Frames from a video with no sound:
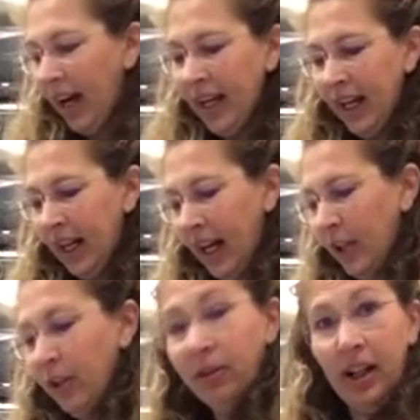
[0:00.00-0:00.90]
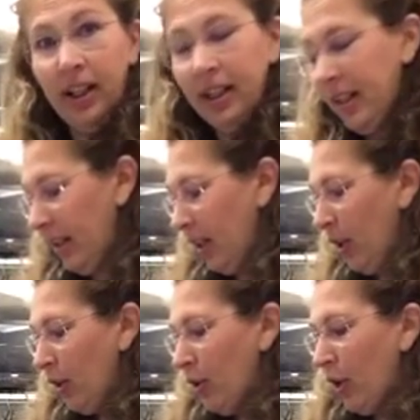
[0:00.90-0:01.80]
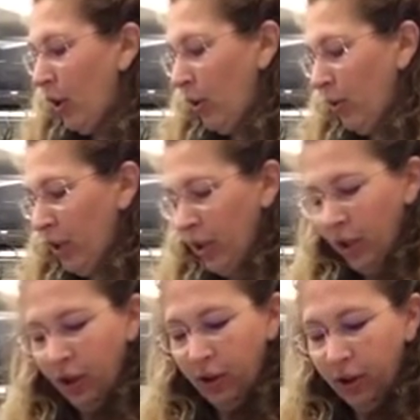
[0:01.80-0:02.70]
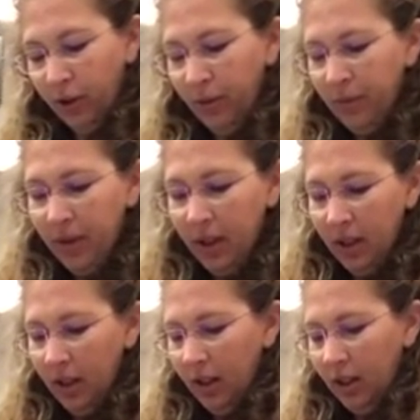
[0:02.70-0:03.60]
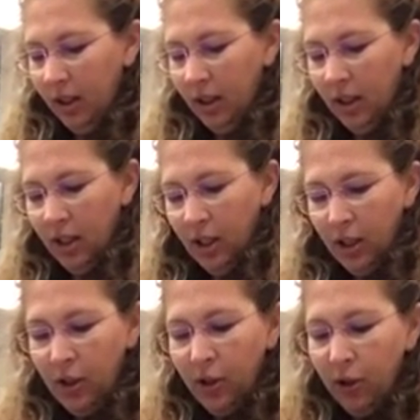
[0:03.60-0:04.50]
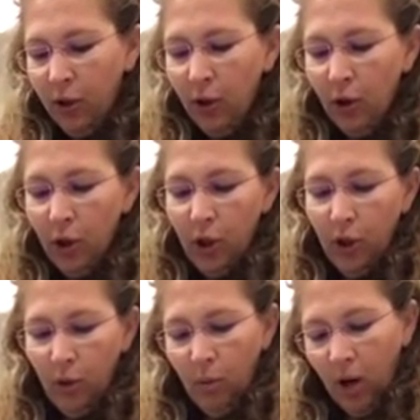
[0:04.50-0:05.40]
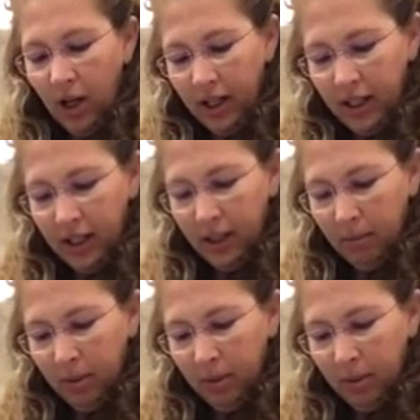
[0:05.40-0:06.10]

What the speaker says: I cut out Uranus so to show you. So you want the